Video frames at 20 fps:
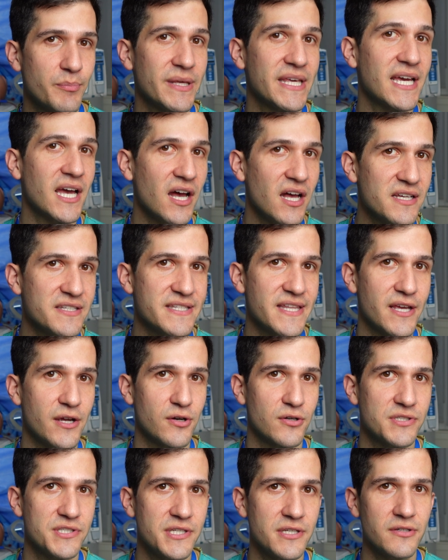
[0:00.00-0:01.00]
because they
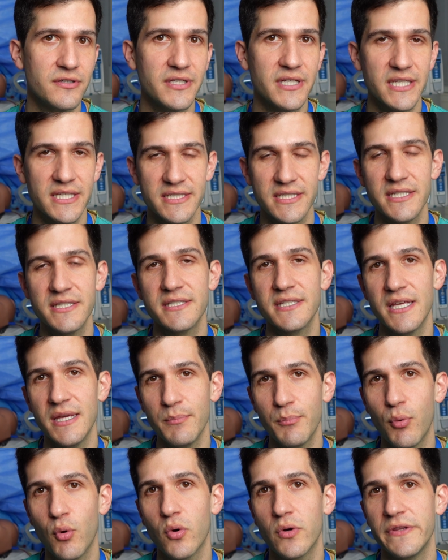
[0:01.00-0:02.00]
are serious, it's
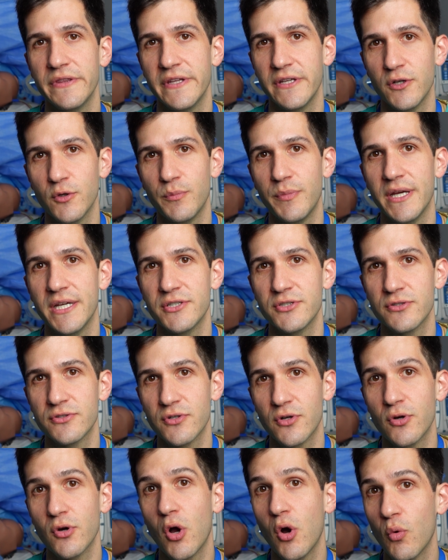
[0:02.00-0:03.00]
important that your patients
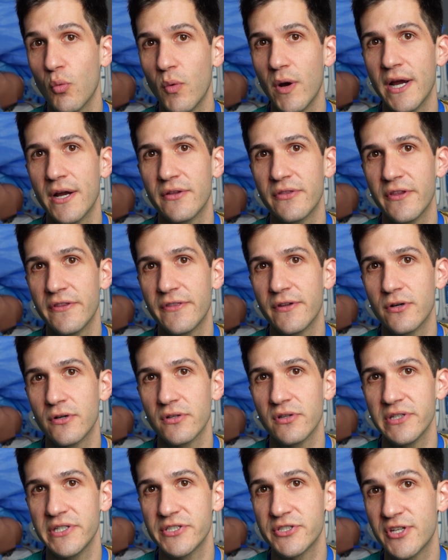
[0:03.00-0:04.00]
are aware that they're at
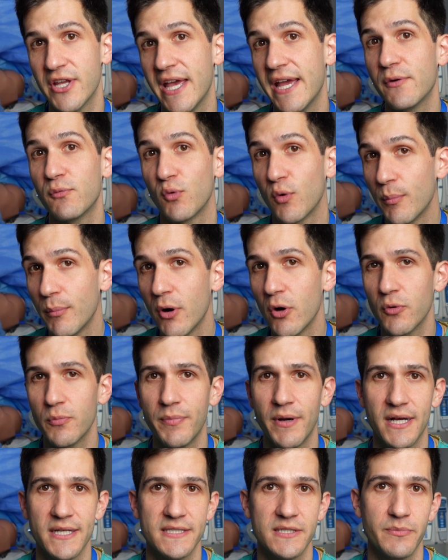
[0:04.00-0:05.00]
least a remote
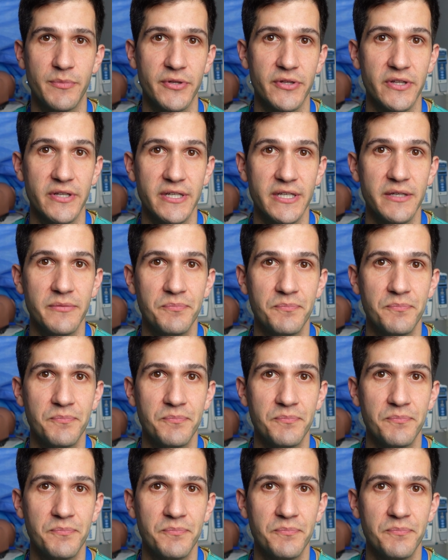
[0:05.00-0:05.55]
possibility.